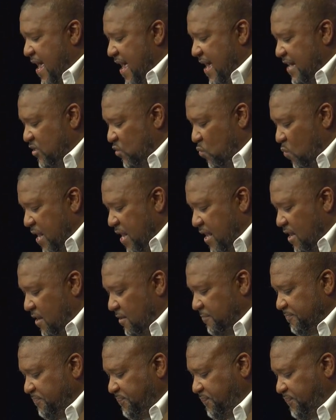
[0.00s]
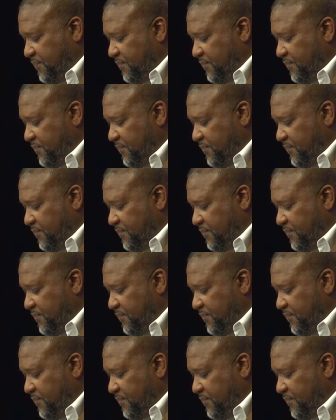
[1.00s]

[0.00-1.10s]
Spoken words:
as well.